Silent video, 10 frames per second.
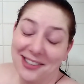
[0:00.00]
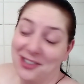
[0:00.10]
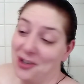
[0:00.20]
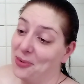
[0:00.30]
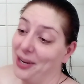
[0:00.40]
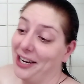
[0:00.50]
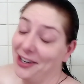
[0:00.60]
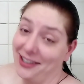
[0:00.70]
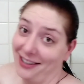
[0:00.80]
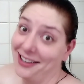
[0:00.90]
so
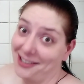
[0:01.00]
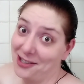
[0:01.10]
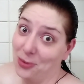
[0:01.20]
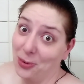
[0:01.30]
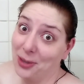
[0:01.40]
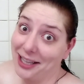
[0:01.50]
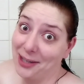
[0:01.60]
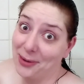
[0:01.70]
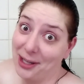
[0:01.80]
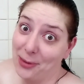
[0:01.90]
weird. This is
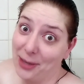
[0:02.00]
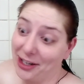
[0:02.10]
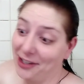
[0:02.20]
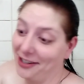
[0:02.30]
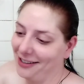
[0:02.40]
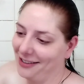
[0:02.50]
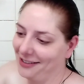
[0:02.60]
really, really weird.